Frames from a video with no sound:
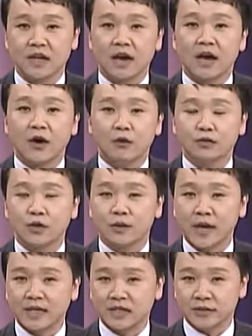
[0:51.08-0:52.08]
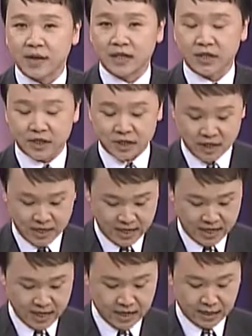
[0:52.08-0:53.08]
also a director
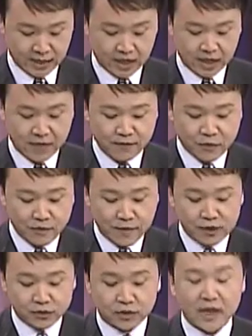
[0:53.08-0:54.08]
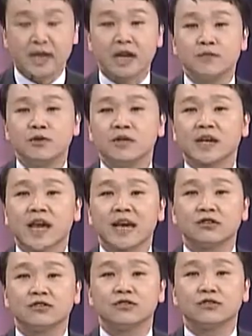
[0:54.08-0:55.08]
in the Information and
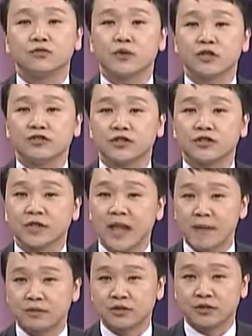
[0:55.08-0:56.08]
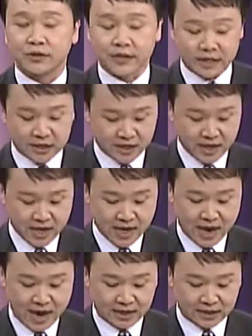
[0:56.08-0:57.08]
Communications Research Laboratories
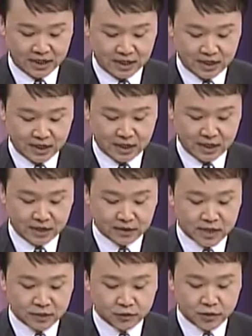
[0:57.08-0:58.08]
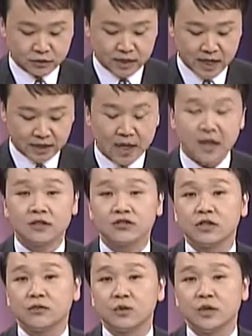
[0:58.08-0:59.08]
at the Industrial
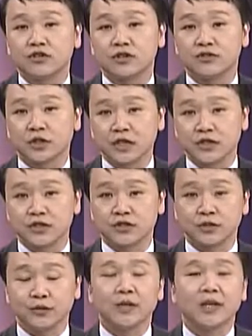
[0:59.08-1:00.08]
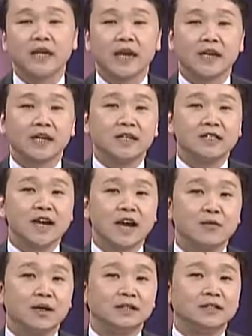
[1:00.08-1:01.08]
Technology Research Institute here in
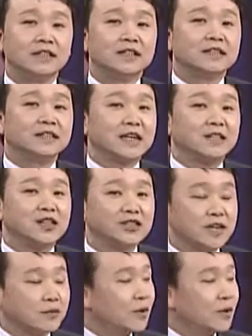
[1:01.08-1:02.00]
Taiwan. Dr. Hsieh,